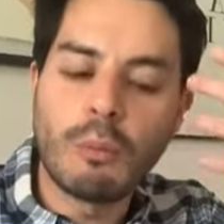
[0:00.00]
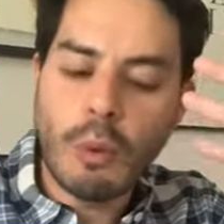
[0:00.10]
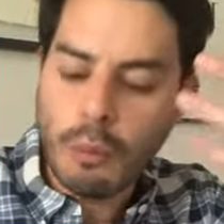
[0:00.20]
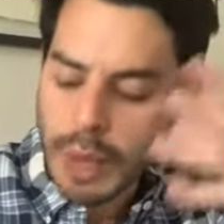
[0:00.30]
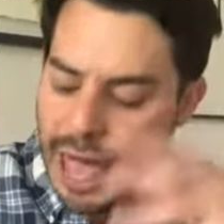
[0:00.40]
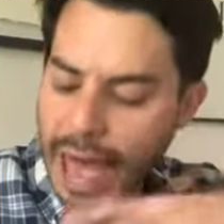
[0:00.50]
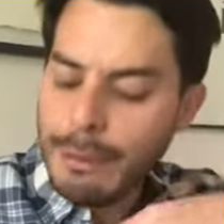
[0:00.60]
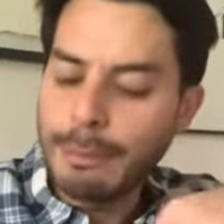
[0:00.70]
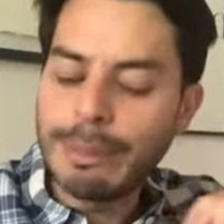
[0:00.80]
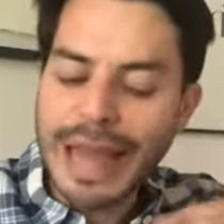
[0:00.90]
we have
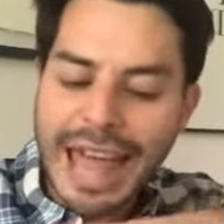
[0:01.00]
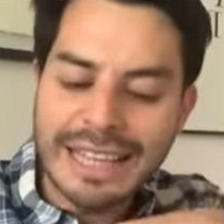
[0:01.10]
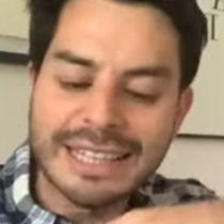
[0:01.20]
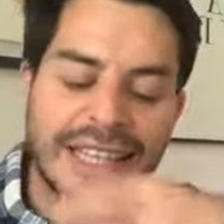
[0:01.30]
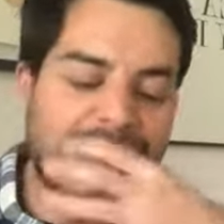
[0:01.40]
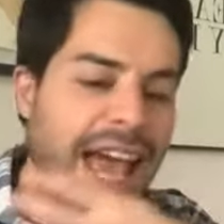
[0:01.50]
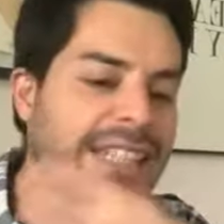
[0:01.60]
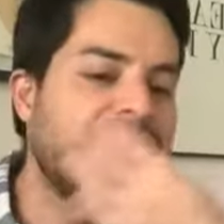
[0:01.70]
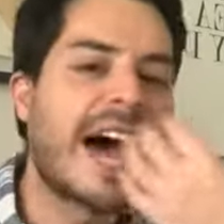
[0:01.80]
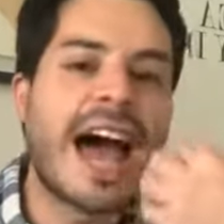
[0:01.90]
a blend that
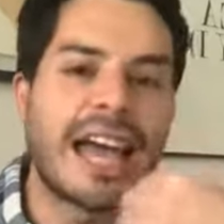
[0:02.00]
has a high